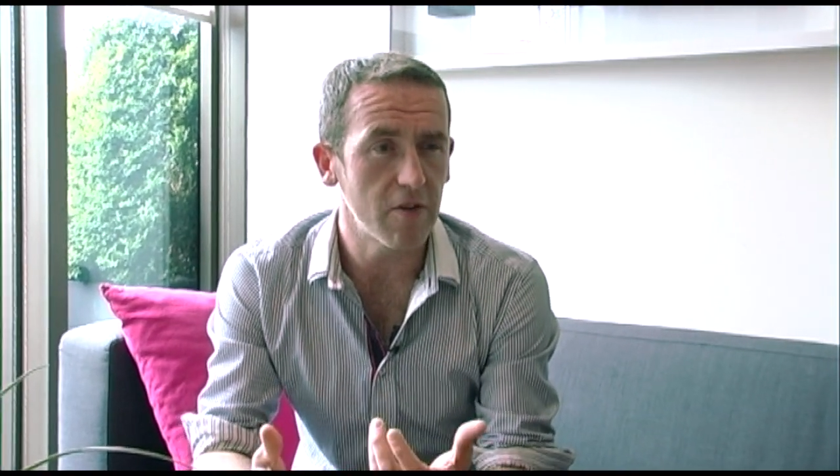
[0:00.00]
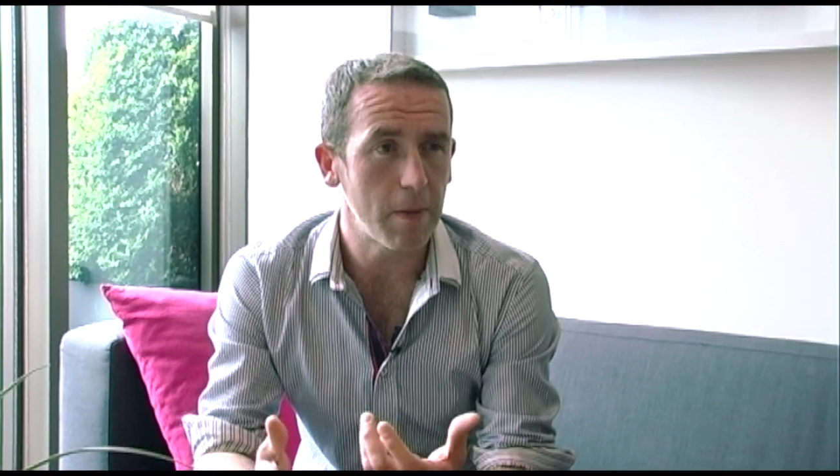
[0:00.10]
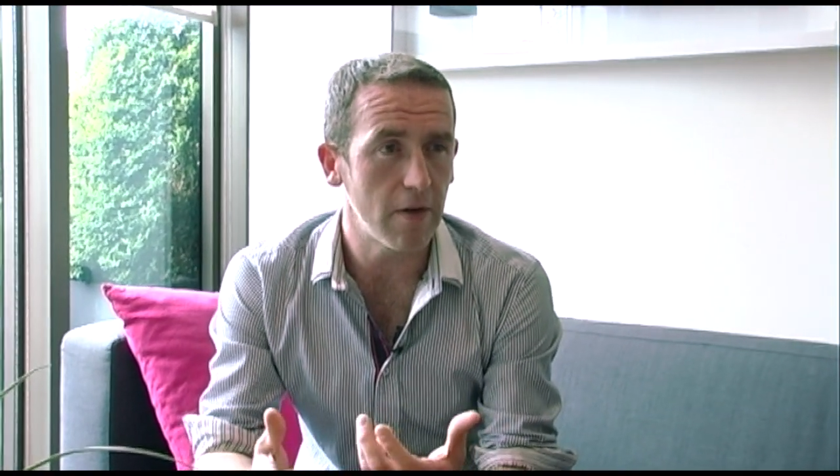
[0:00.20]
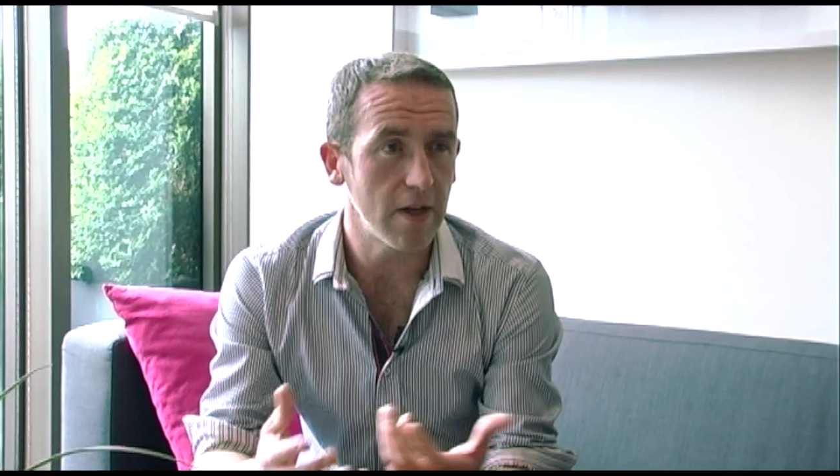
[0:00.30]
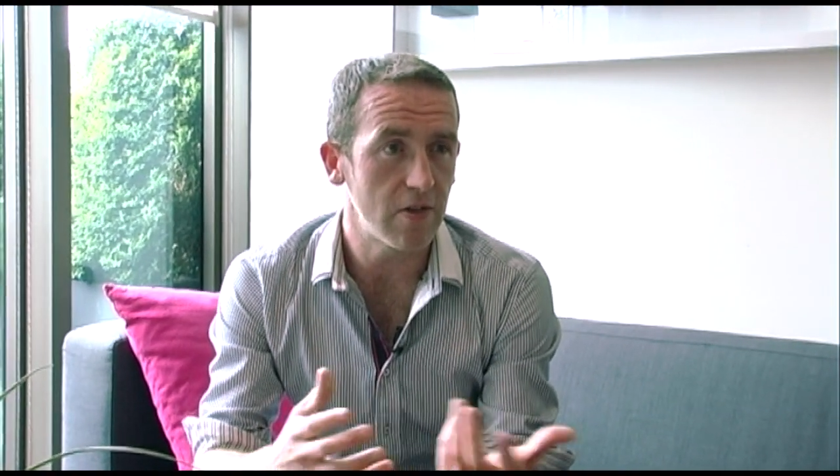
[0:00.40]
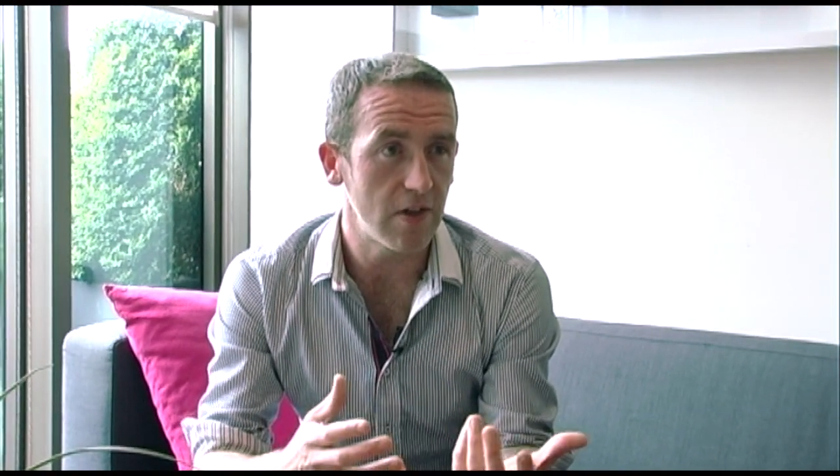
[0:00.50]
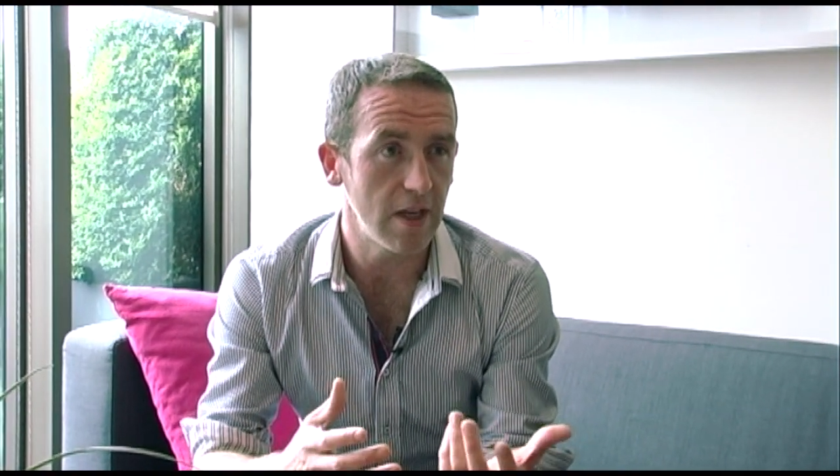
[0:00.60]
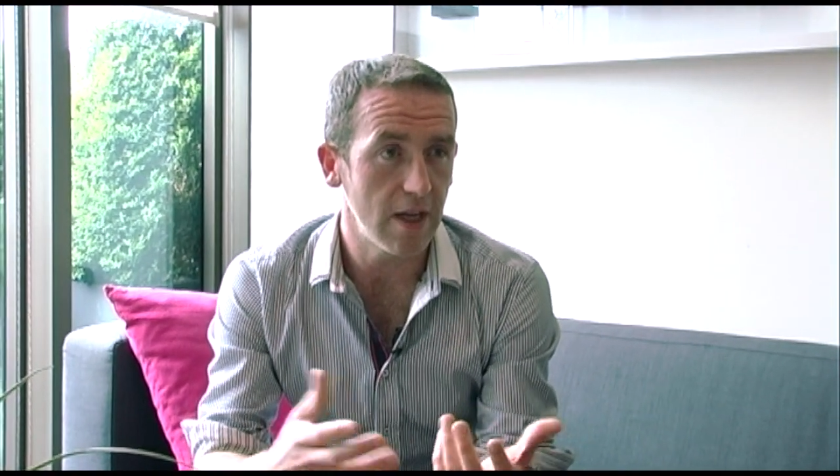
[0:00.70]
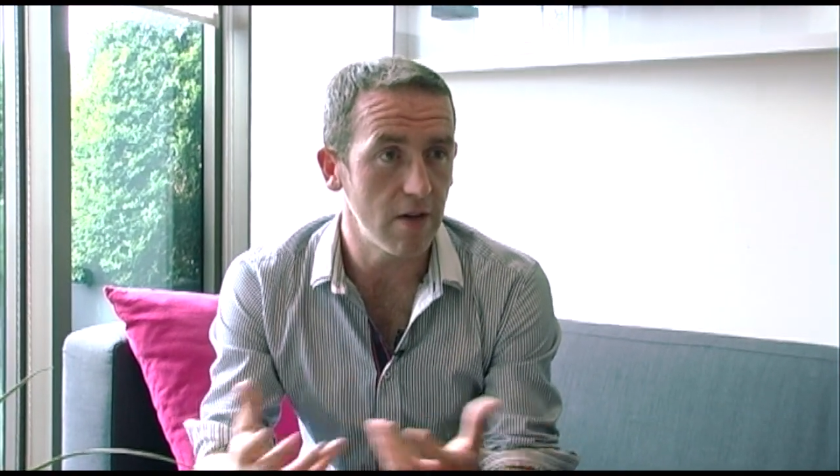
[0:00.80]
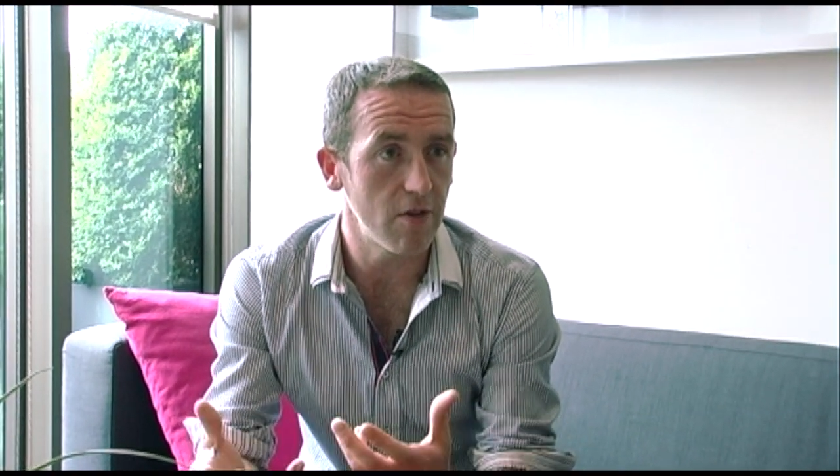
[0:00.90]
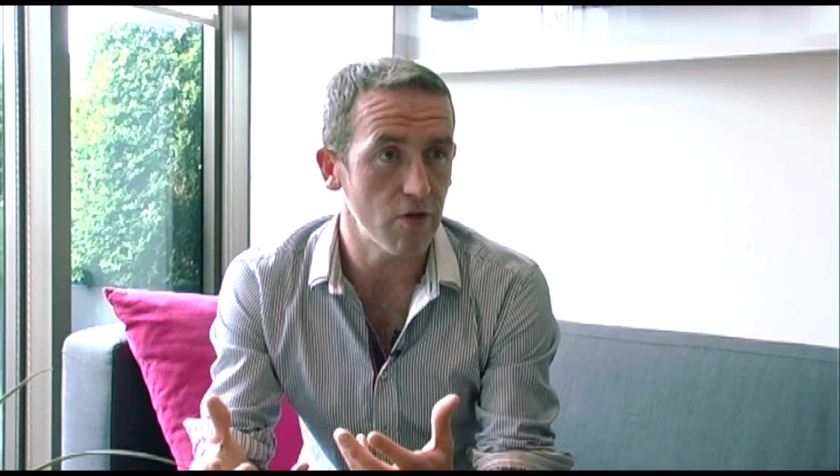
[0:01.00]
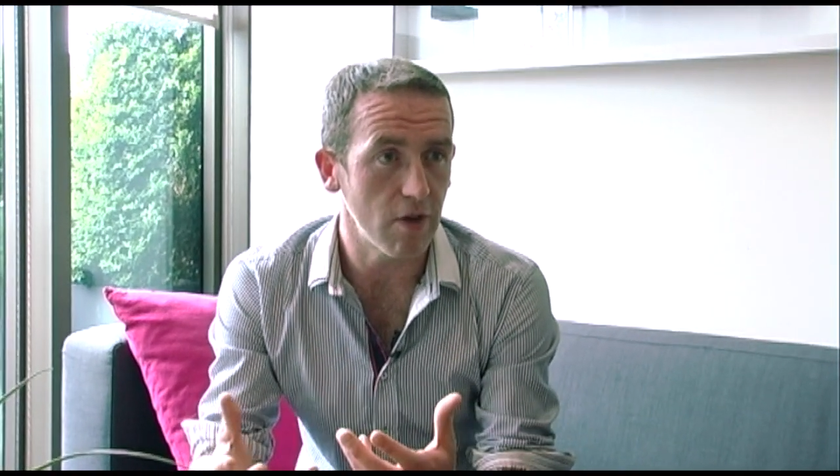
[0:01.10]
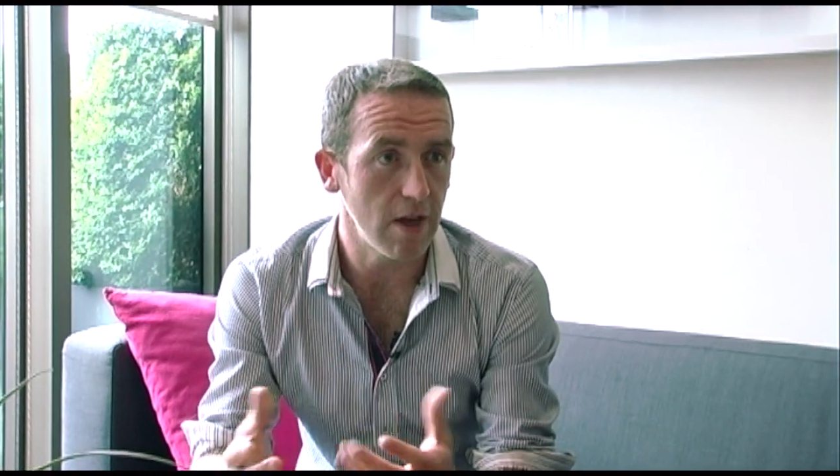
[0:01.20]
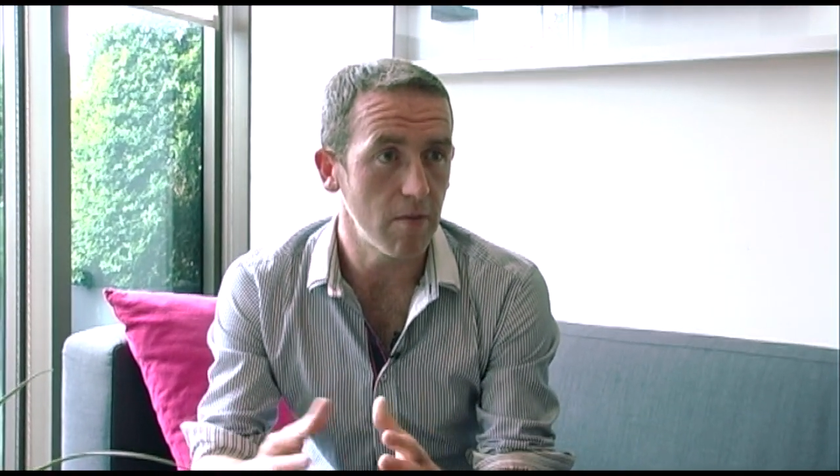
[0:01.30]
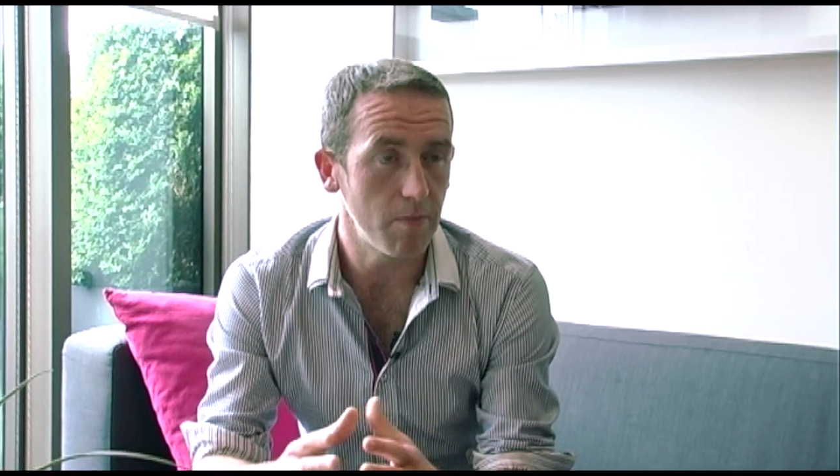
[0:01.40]
experience in the
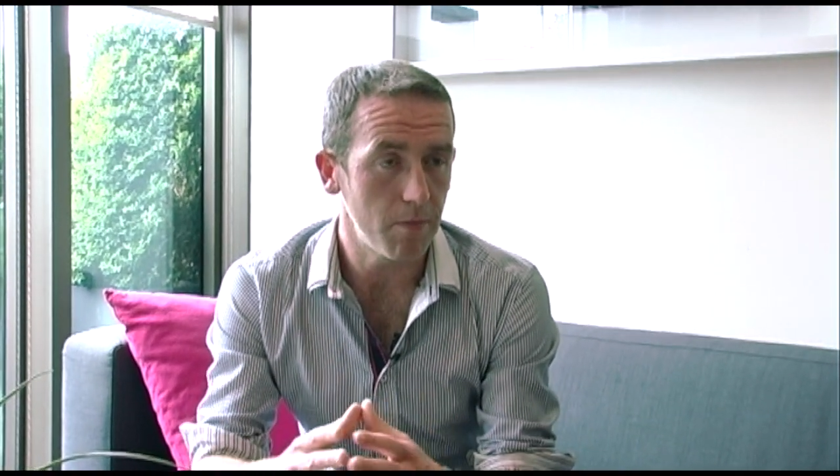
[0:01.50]
industry.